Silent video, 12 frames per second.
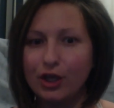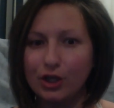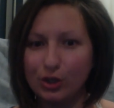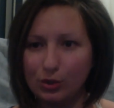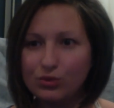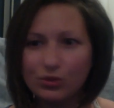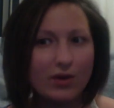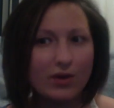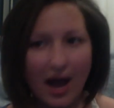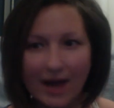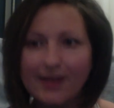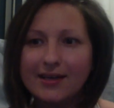You do
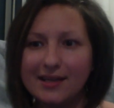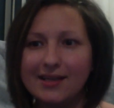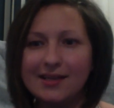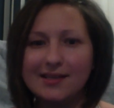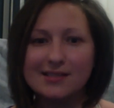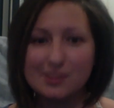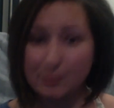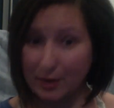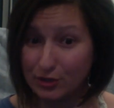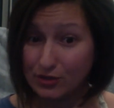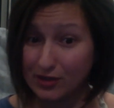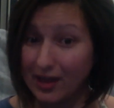not need to
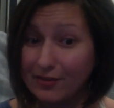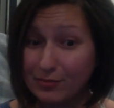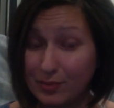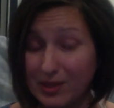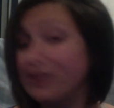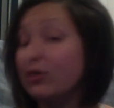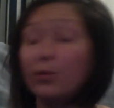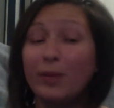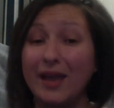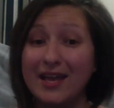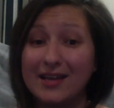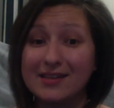spend your life peeing your
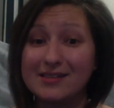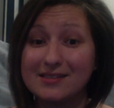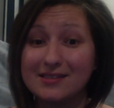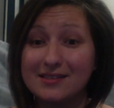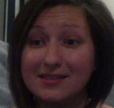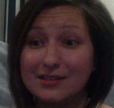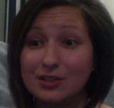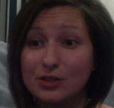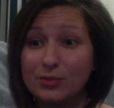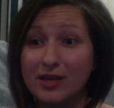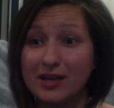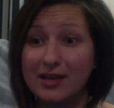pants
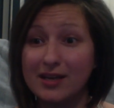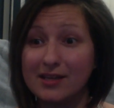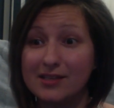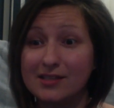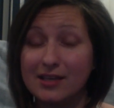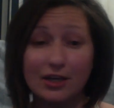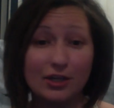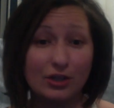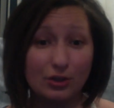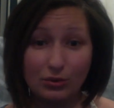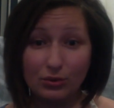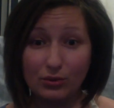just because
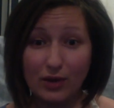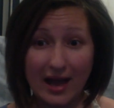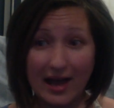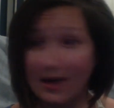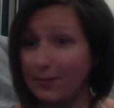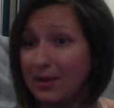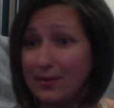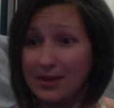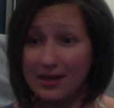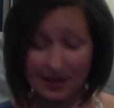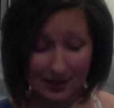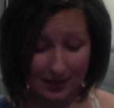you had a
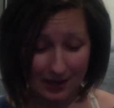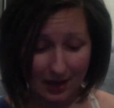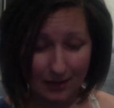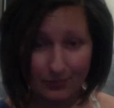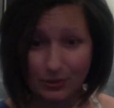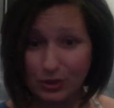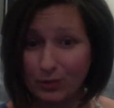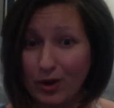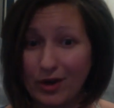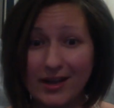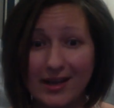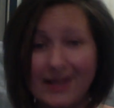baby, took
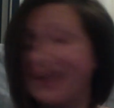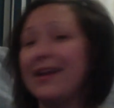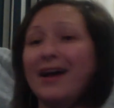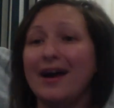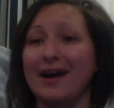part in